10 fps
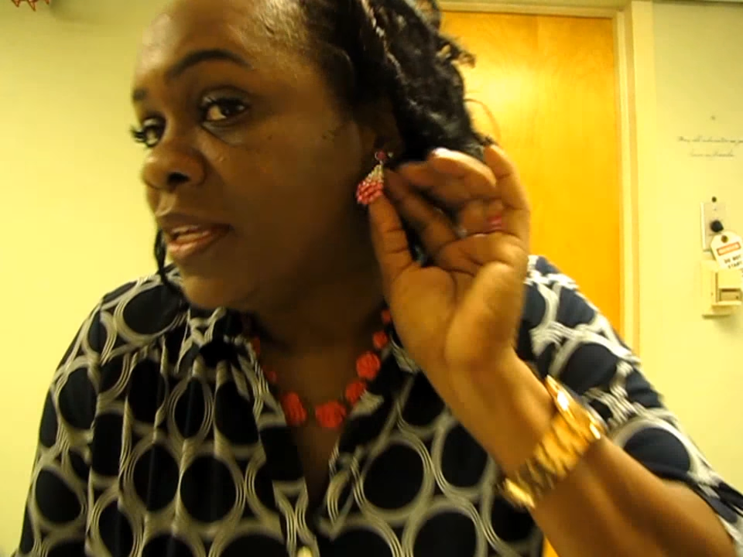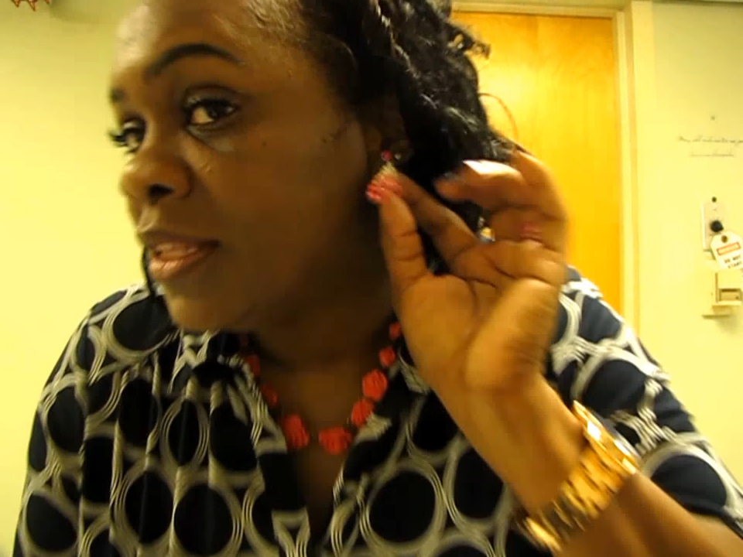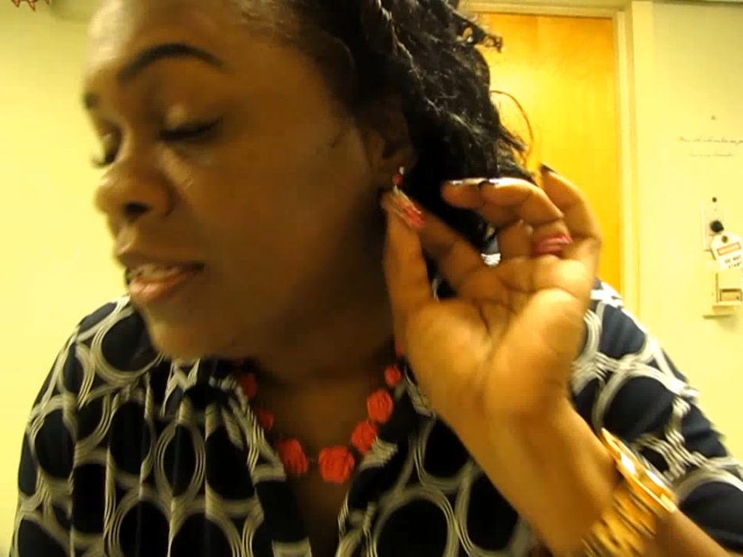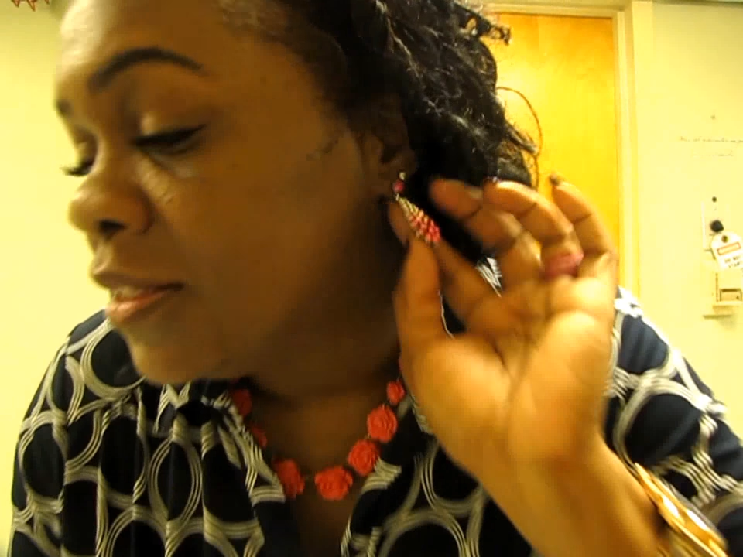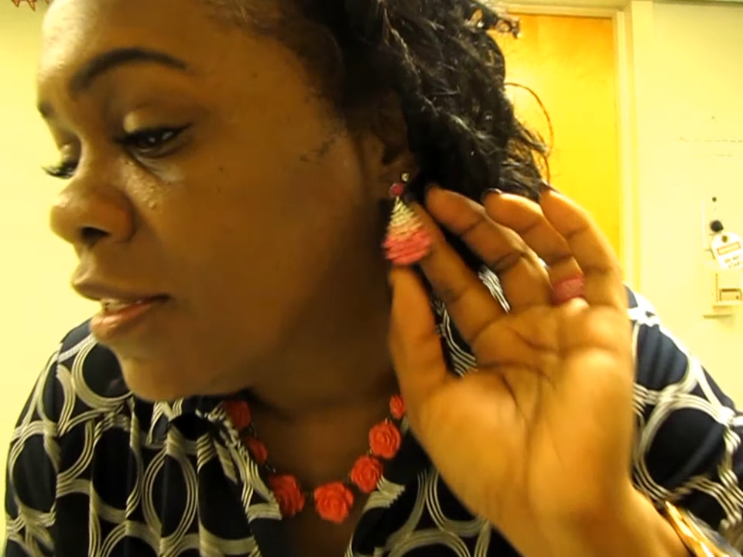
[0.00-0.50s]

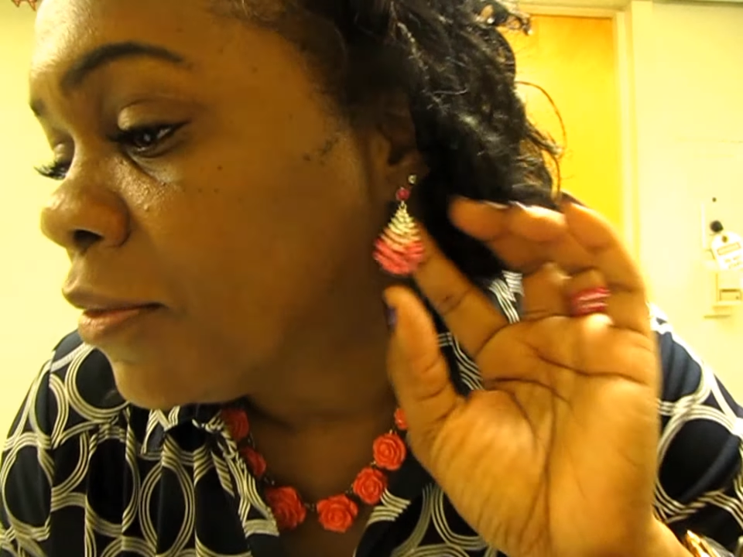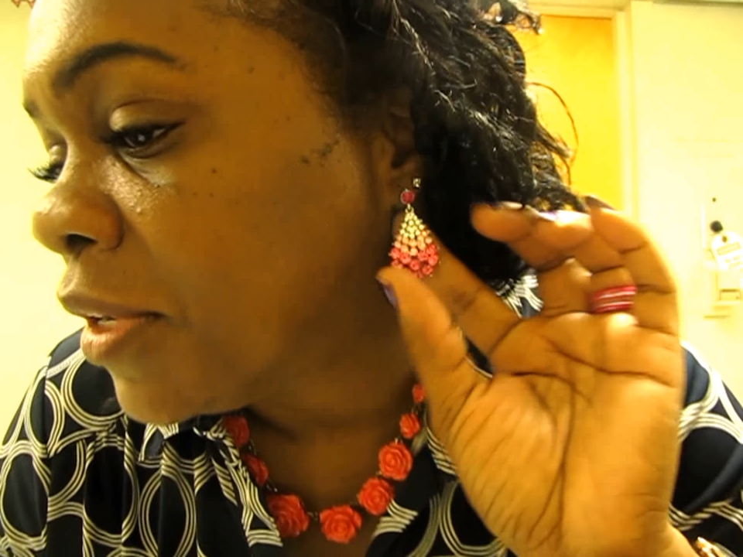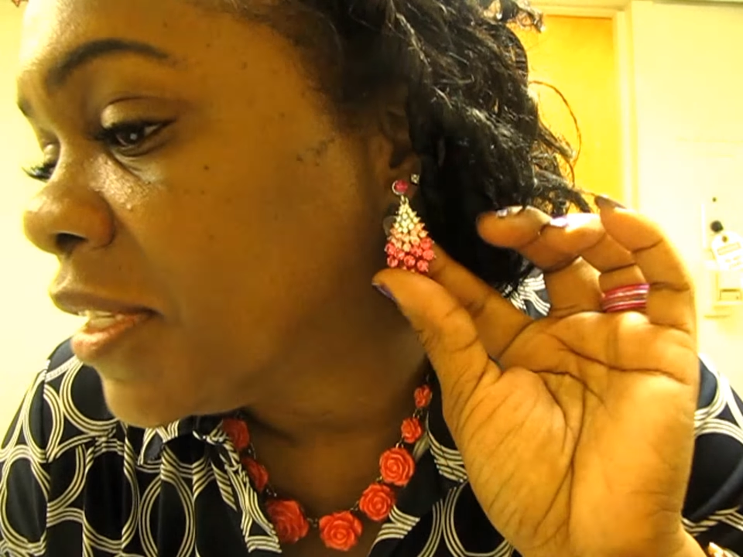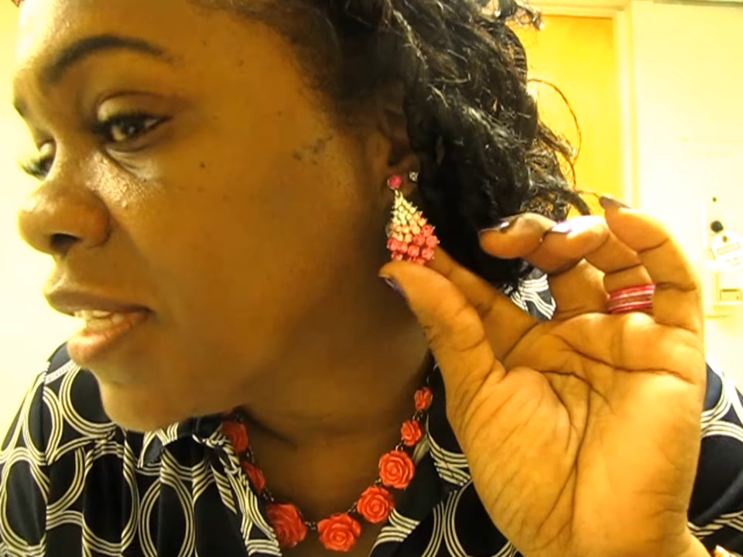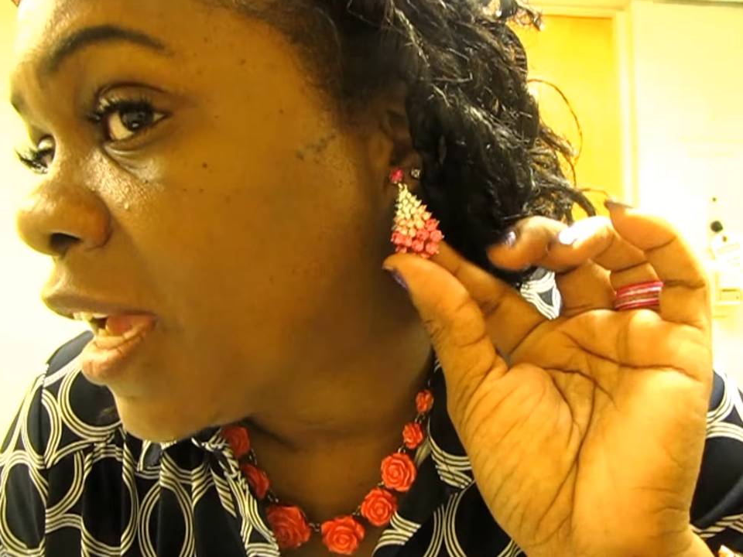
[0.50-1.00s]
These
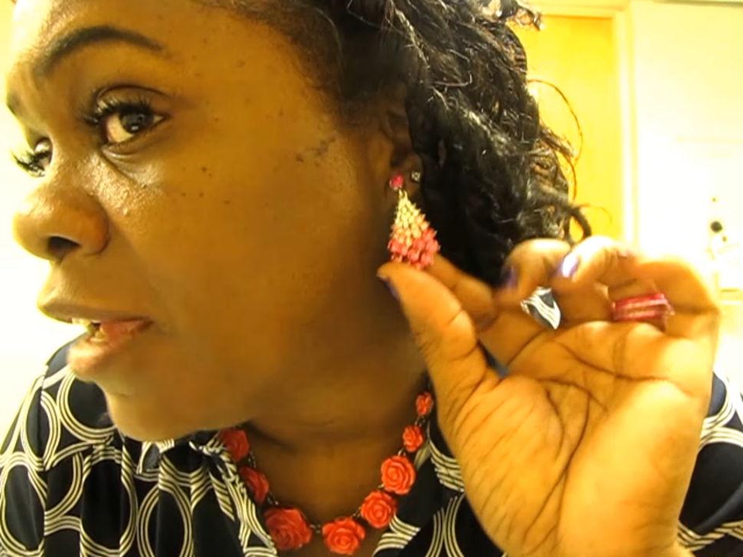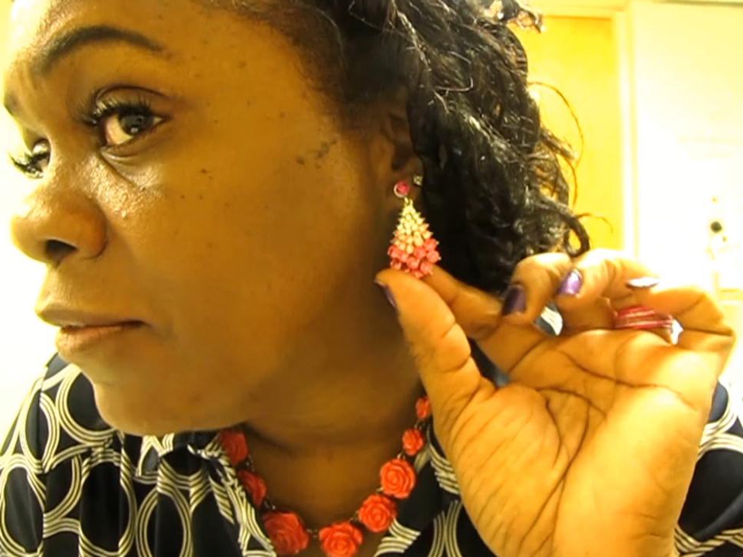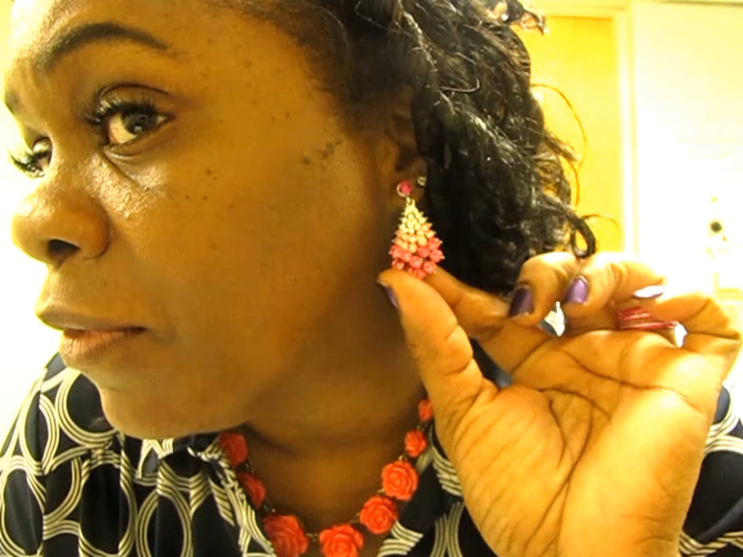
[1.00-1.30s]
earrings came